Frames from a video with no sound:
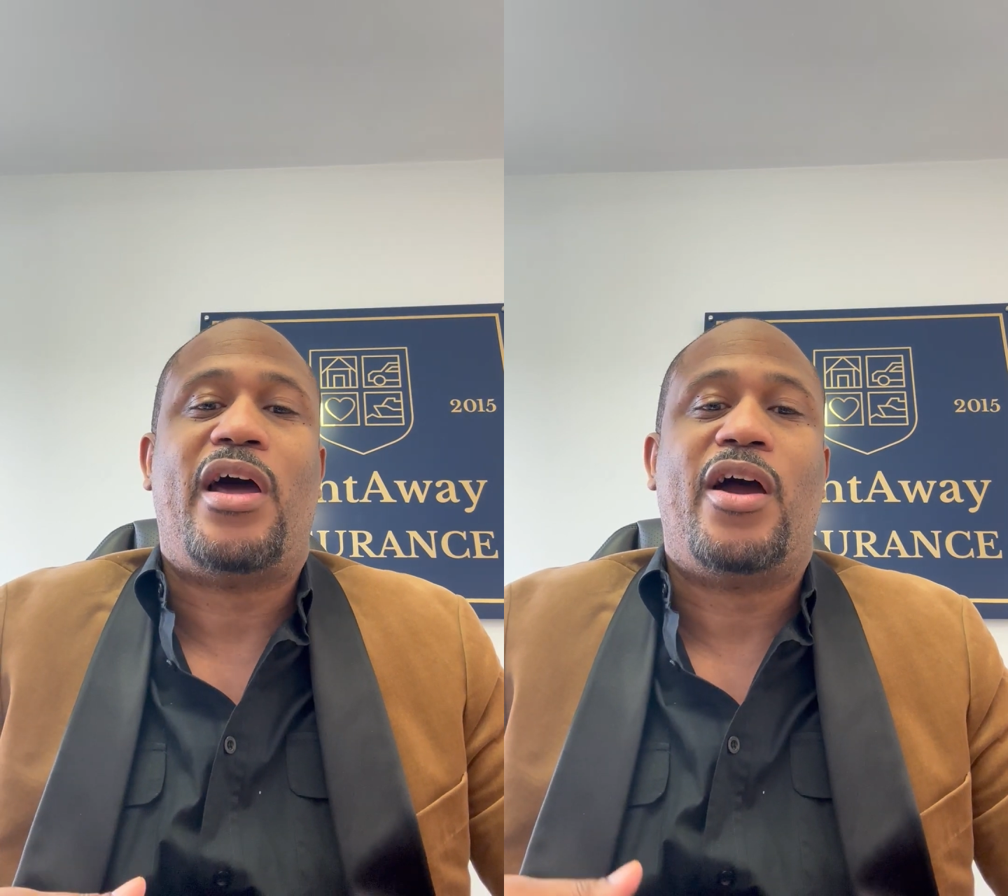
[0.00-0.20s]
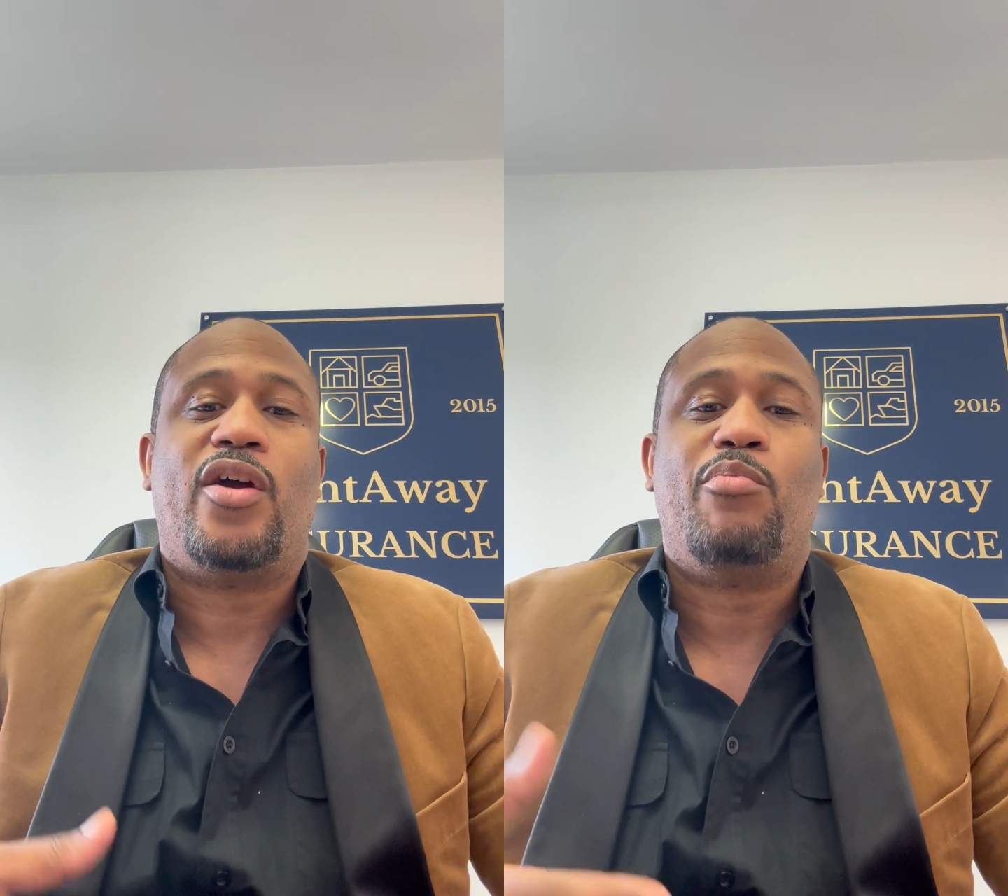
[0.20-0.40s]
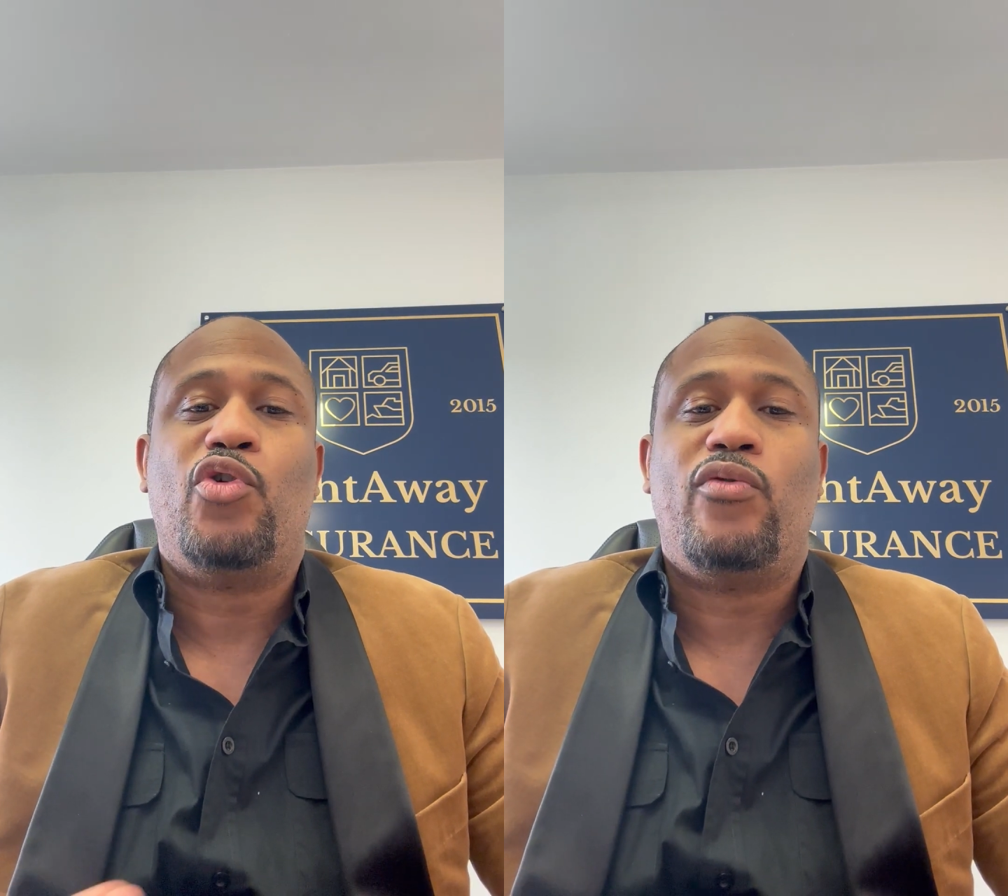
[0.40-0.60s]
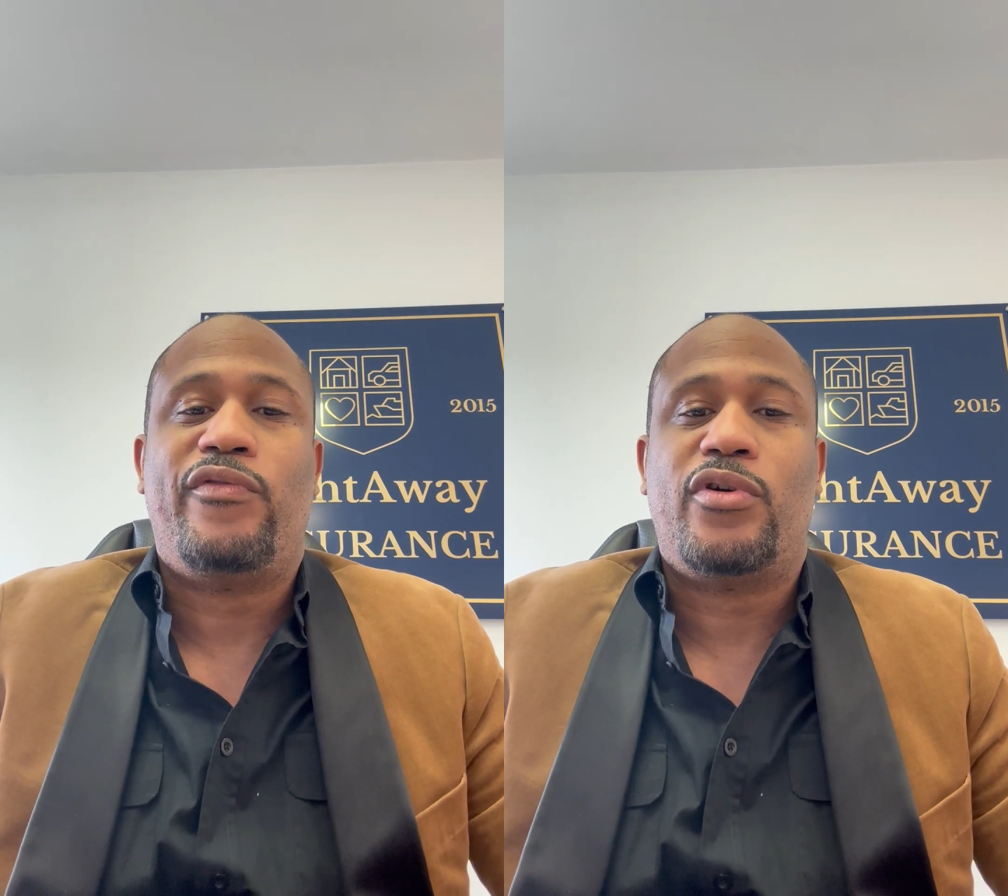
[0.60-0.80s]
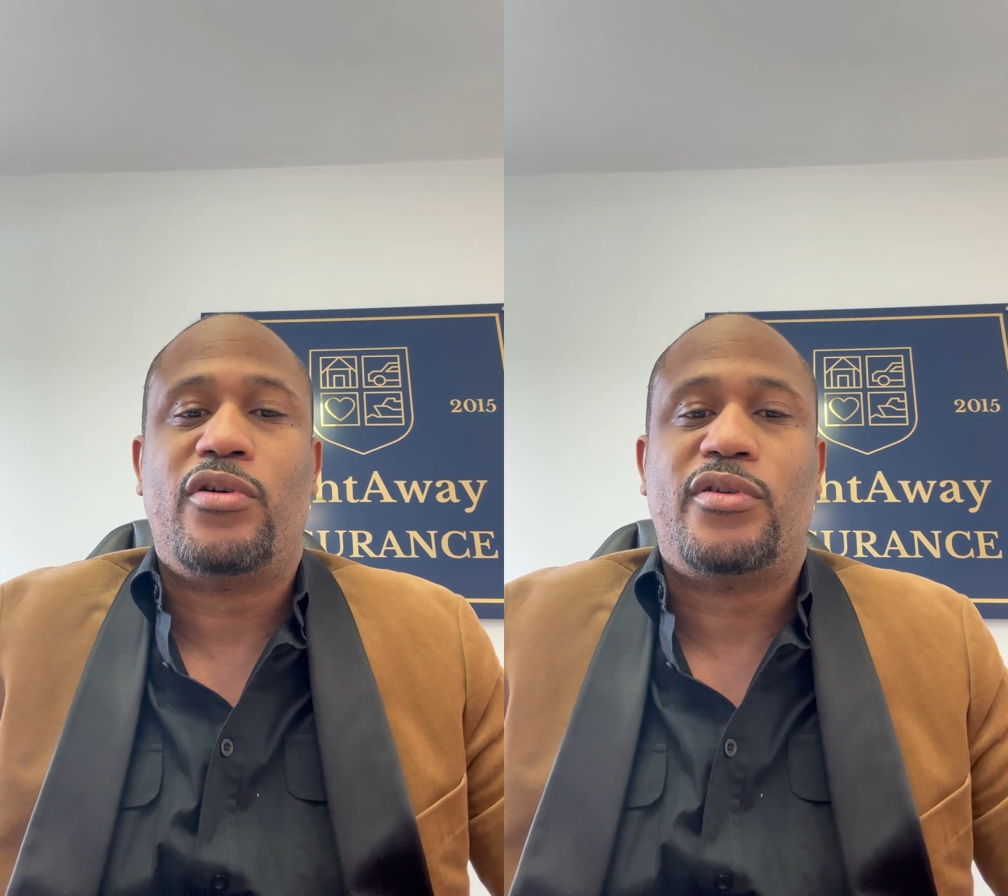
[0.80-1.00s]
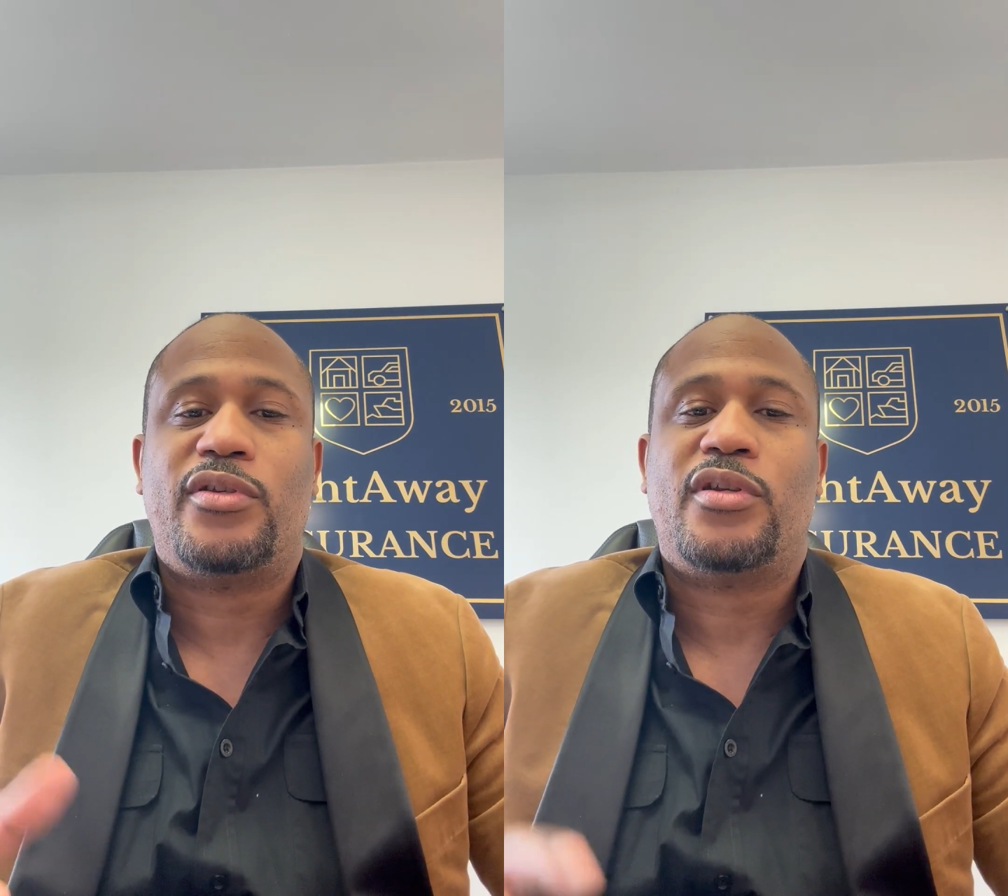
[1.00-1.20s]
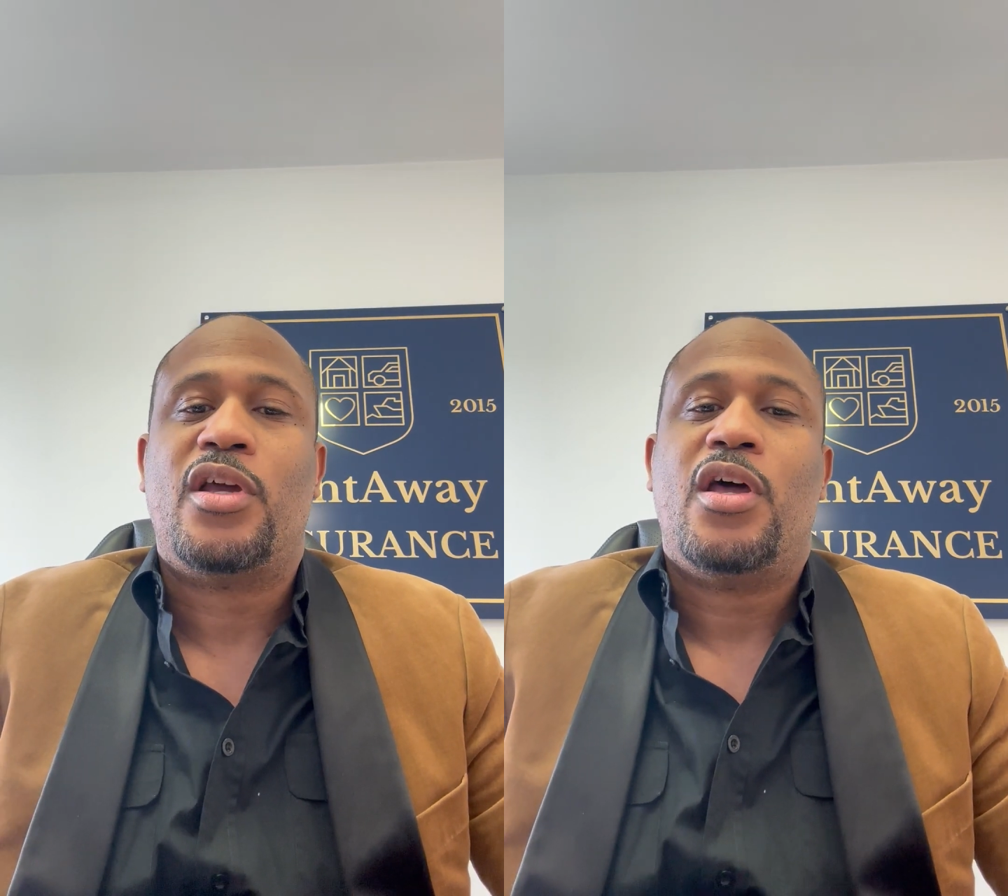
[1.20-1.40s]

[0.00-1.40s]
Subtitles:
hire movers